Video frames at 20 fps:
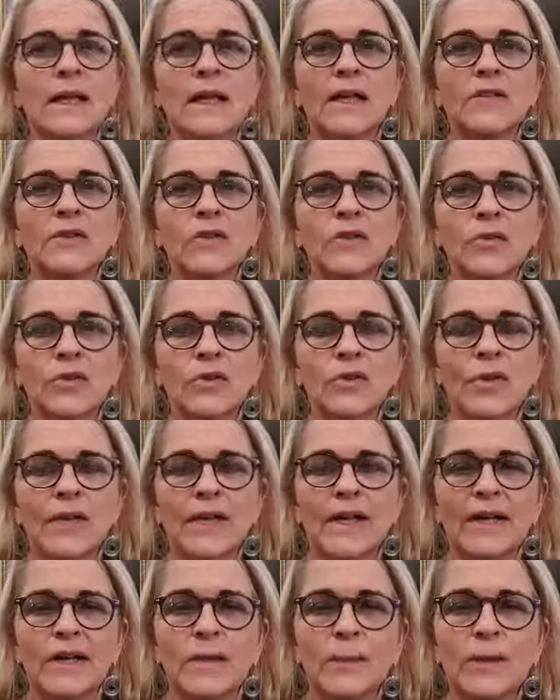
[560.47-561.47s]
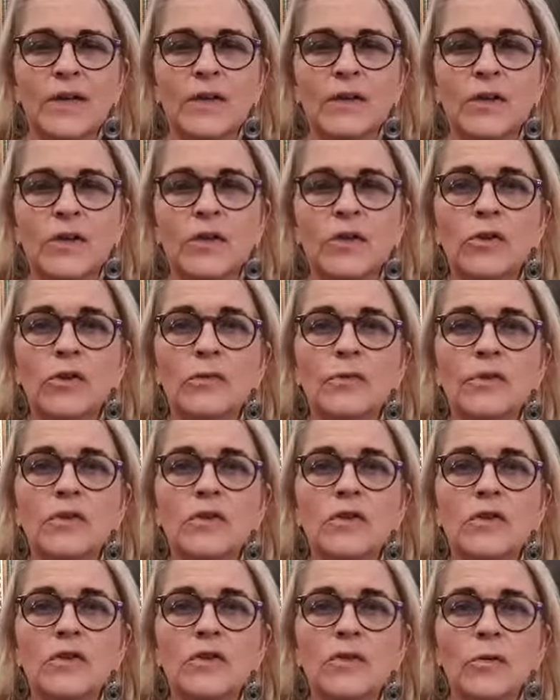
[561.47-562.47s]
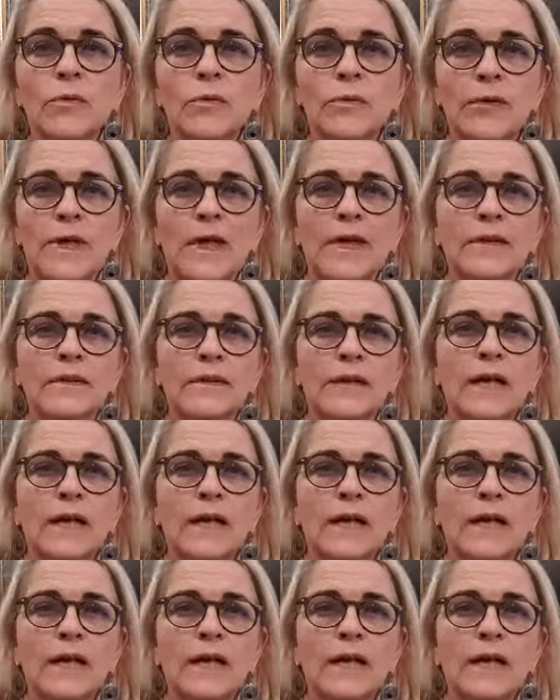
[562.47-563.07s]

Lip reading: It's not your enemy. The universe is your friend.